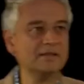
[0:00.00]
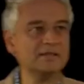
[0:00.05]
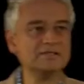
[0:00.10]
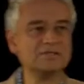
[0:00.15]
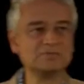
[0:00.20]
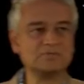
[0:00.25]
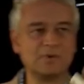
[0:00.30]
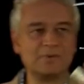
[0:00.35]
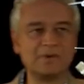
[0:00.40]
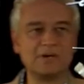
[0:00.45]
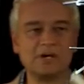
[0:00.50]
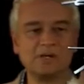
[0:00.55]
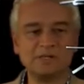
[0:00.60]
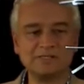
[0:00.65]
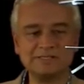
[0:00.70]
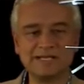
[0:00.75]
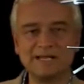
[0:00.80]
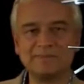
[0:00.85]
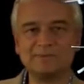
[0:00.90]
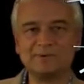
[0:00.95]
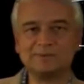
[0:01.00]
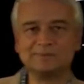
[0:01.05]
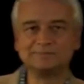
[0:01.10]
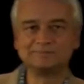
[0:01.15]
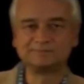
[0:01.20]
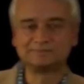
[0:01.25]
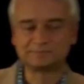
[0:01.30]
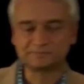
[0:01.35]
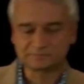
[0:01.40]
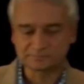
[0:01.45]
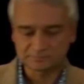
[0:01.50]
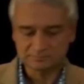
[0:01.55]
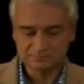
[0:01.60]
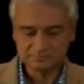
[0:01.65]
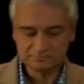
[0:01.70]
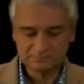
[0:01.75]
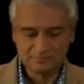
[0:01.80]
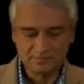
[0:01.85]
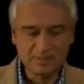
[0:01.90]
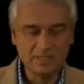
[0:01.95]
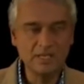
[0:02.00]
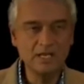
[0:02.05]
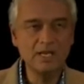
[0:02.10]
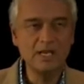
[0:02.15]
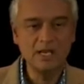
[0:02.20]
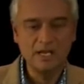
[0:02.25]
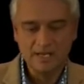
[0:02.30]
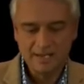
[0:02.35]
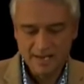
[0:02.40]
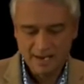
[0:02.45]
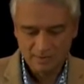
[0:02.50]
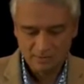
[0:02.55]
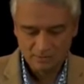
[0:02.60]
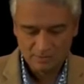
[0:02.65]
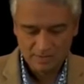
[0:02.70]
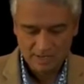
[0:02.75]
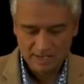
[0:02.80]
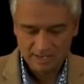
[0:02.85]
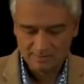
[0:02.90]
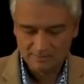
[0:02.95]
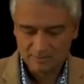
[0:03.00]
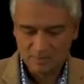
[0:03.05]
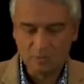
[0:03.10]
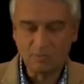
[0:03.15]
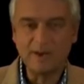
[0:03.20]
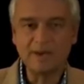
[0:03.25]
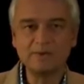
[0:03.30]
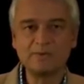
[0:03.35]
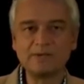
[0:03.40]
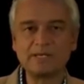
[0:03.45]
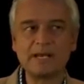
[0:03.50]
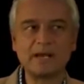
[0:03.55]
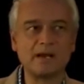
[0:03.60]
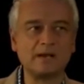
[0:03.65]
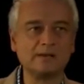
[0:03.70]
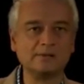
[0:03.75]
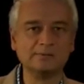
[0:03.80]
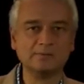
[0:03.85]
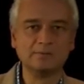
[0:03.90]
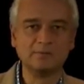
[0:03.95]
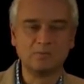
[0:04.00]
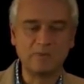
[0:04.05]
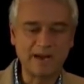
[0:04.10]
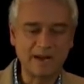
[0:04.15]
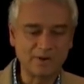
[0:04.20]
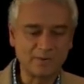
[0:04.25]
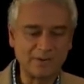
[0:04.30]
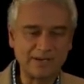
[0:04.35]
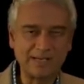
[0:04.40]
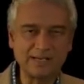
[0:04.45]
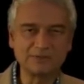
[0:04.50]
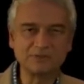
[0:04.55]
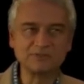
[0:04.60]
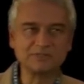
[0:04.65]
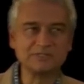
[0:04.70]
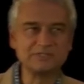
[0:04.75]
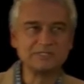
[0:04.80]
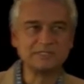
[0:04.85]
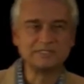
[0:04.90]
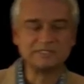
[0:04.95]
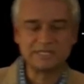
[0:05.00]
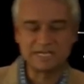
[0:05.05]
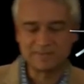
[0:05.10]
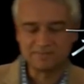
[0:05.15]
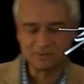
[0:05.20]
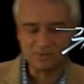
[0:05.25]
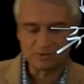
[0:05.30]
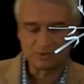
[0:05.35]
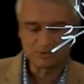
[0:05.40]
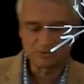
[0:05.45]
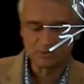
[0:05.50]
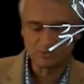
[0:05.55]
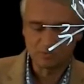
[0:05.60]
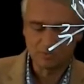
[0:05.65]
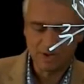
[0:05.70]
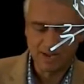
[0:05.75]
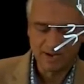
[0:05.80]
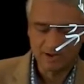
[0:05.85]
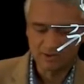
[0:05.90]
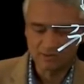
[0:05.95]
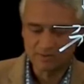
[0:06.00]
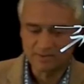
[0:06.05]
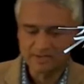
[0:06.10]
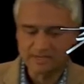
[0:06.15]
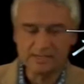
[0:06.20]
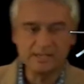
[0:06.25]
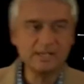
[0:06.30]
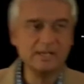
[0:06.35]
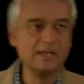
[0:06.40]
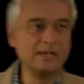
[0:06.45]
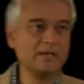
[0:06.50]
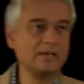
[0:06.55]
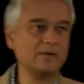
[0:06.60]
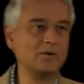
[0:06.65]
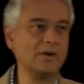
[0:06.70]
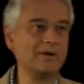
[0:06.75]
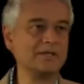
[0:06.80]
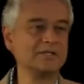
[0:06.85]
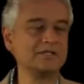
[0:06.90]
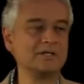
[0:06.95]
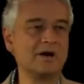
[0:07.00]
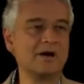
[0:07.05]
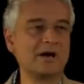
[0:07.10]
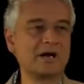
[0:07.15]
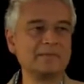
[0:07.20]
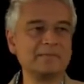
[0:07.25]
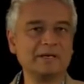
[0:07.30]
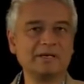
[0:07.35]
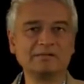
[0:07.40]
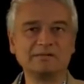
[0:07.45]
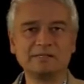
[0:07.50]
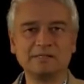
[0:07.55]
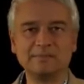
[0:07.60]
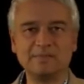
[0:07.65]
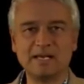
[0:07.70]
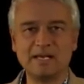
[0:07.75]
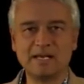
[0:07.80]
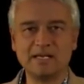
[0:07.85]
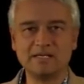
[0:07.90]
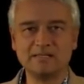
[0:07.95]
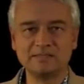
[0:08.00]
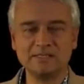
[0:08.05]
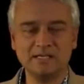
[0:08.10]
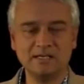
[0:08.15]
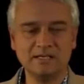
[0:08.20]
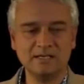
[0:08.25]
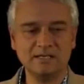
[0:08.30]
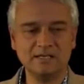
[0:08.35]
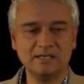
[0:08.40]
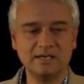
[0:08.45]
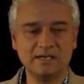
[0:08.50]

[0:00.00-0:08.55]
and this is what we call a dipole. Now, why do we care? Why are we interested in dipoles? Why are we going to talk about them as